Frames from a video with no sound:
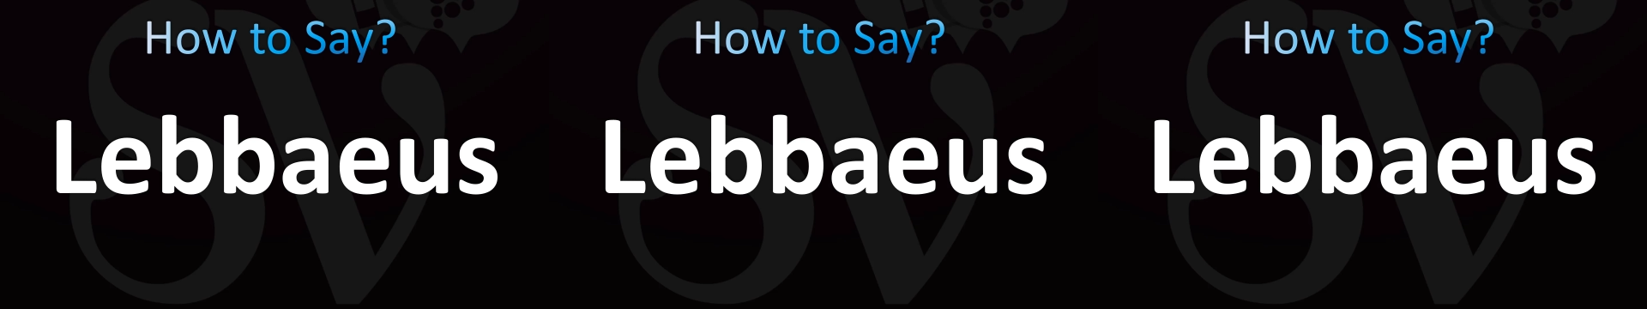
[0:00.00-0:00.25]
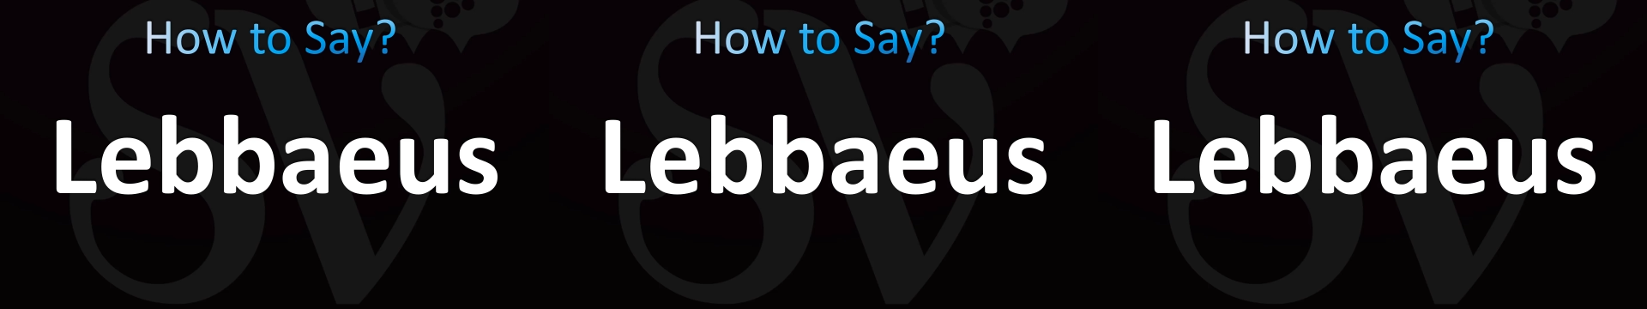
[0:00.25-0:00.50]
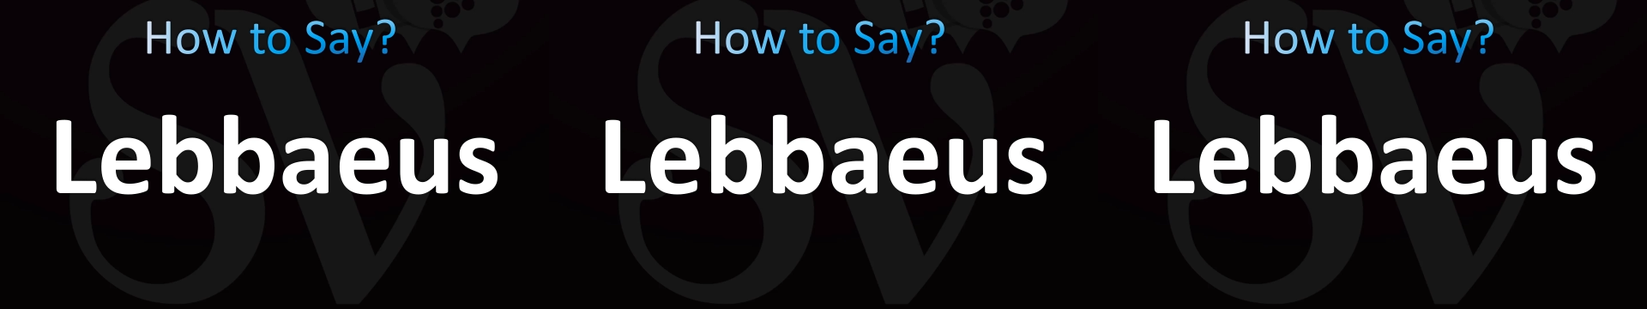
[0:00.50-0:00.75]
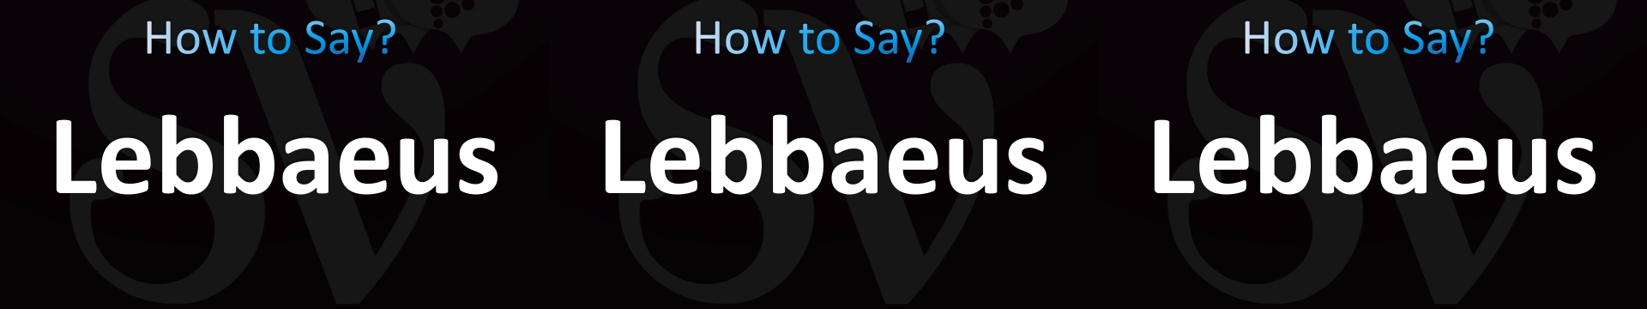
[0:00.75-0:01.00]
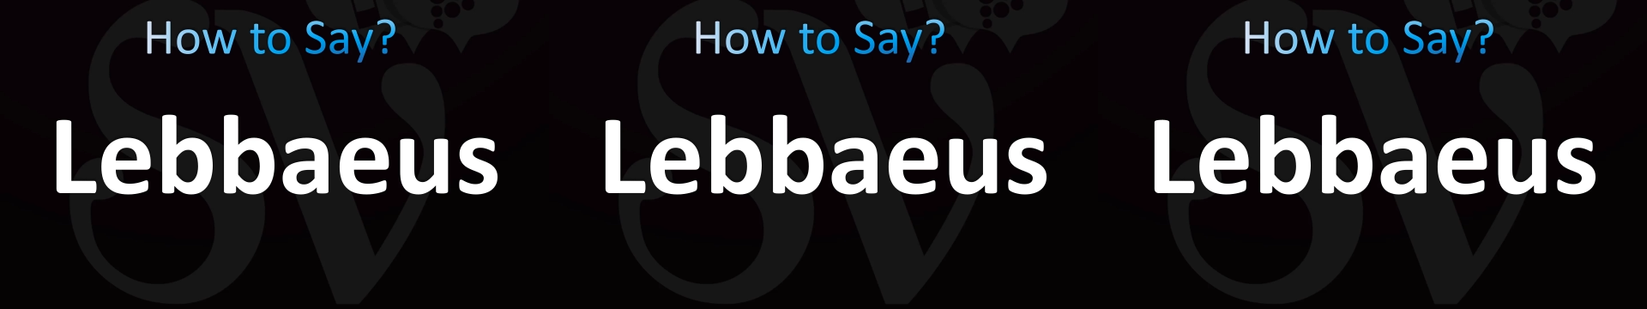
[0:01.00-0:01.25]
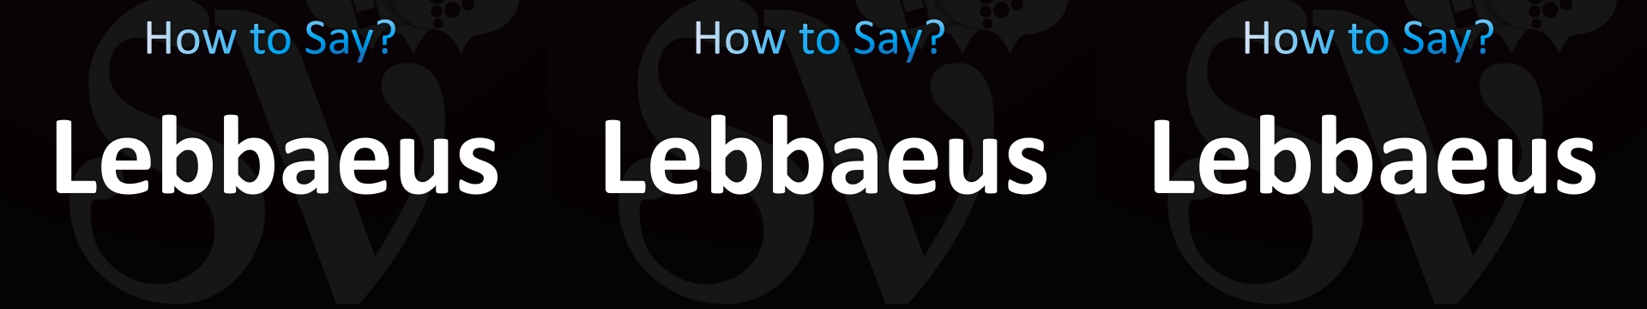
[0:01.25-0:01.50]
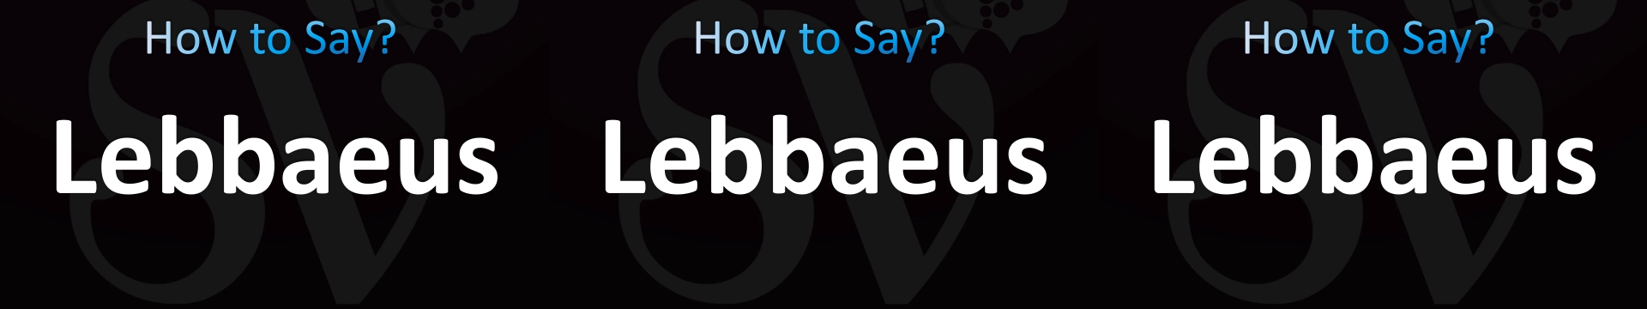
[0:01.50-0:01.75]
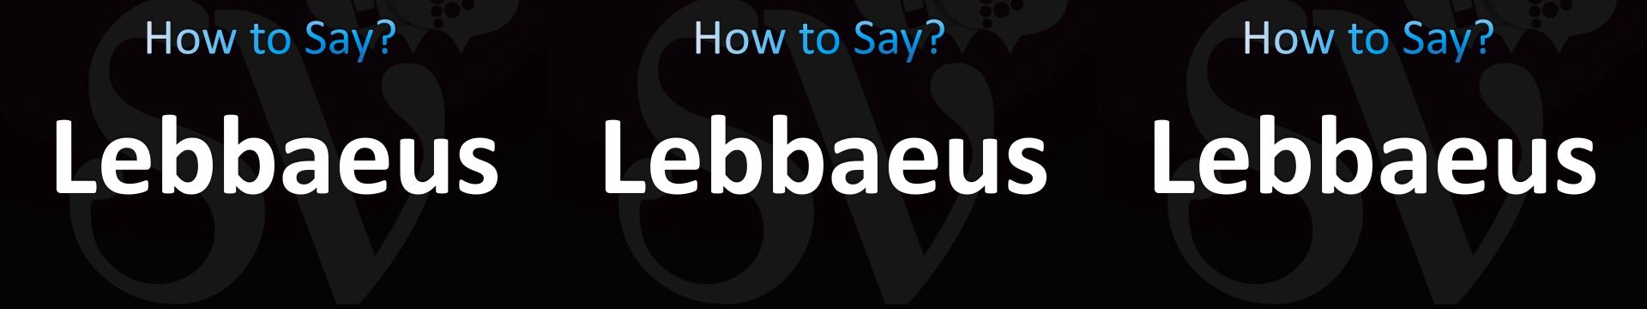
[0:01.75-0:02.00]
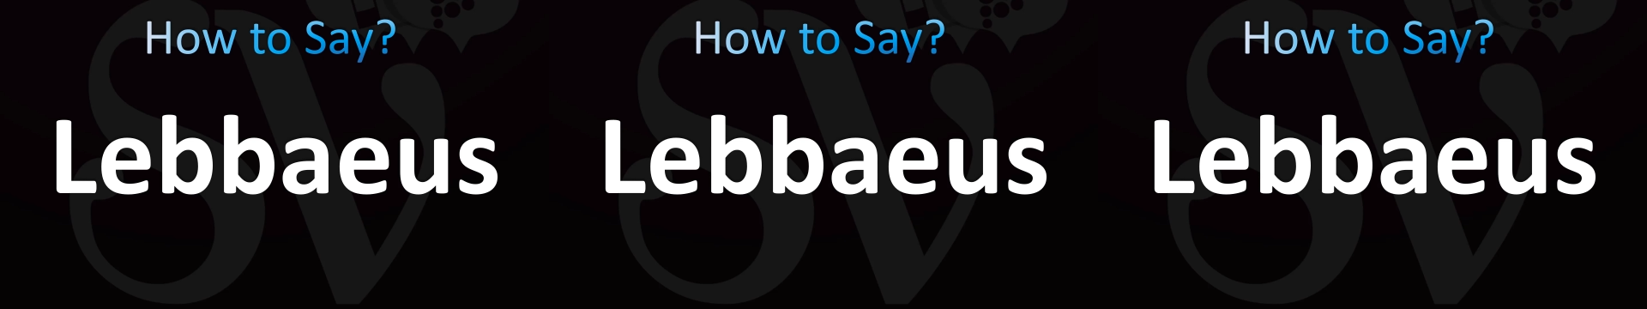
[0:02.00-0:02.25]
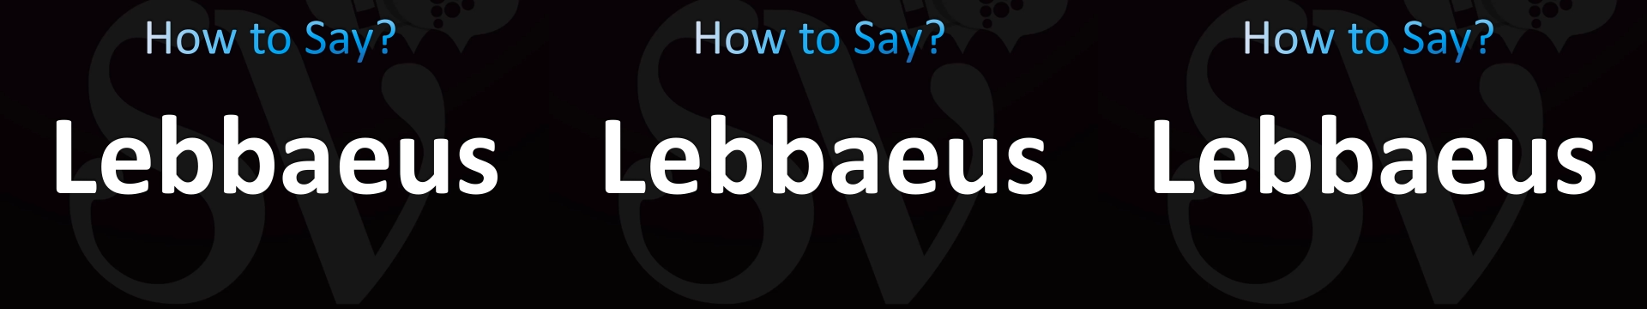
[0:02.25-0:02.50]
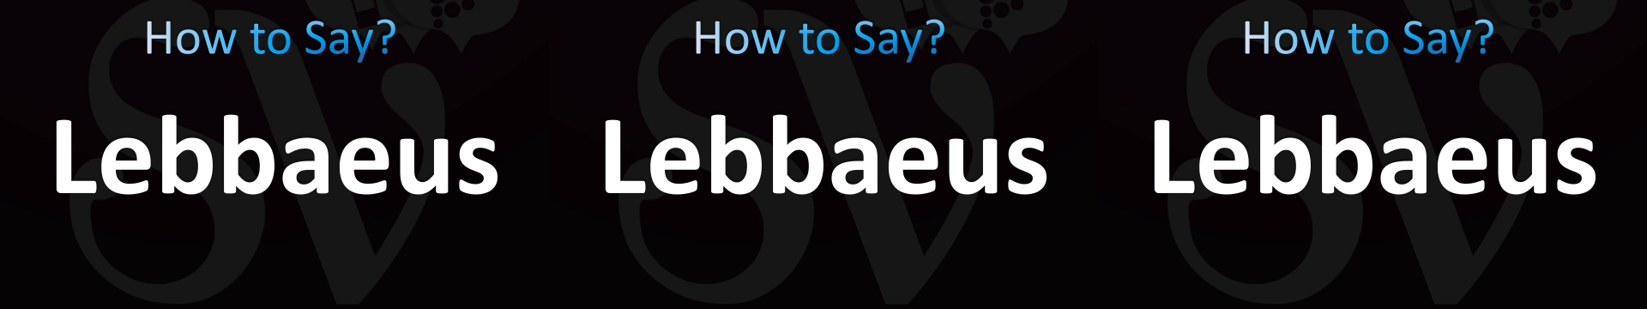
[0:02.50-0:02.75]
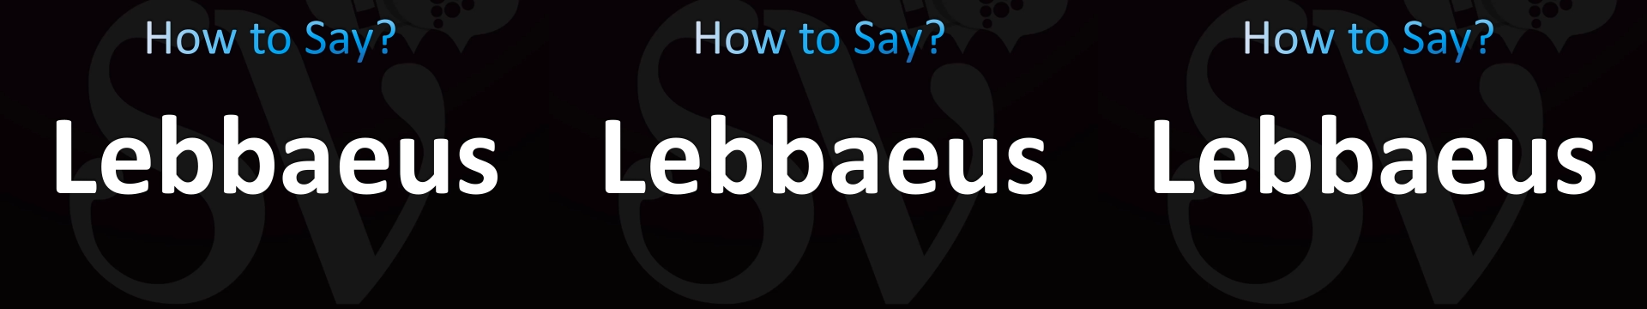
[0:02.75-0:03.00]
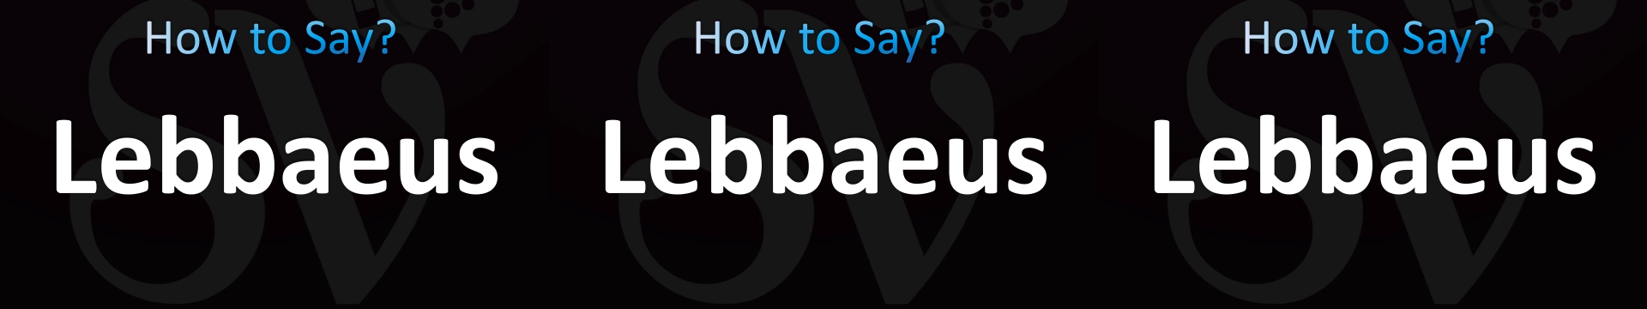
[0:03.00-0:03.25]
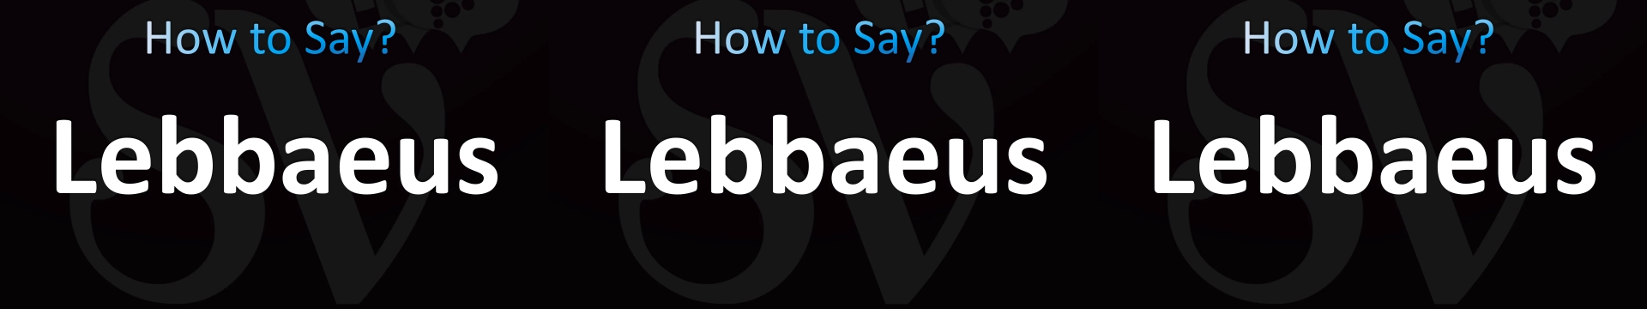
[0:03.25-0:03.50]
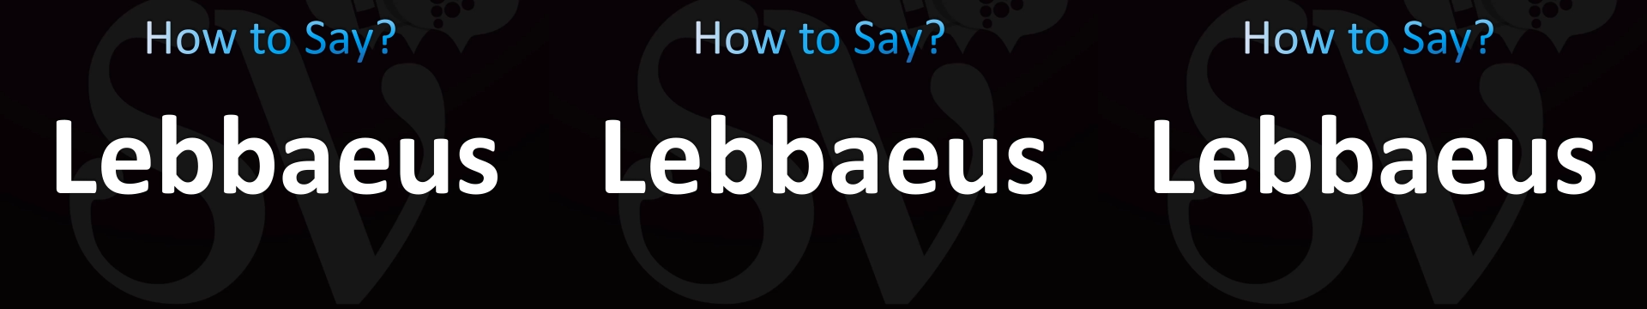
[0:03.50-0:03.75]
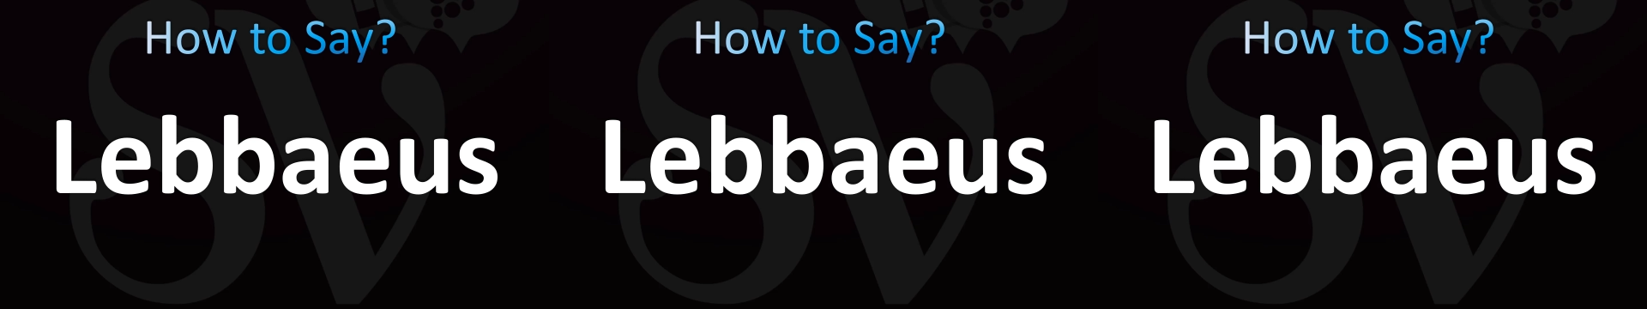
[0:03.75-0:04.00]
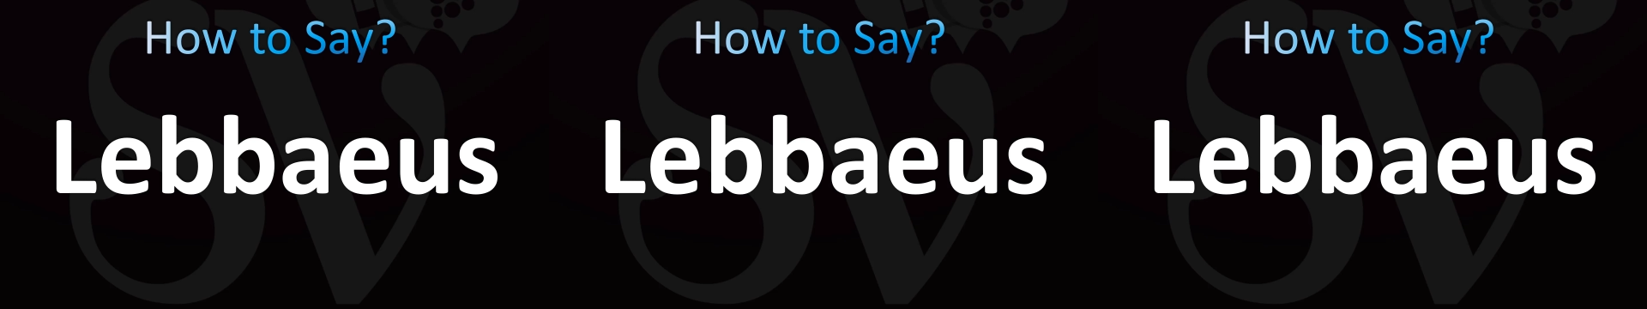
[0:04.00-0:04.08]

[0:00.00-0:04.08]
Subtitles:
Nobody's mouth can be seen.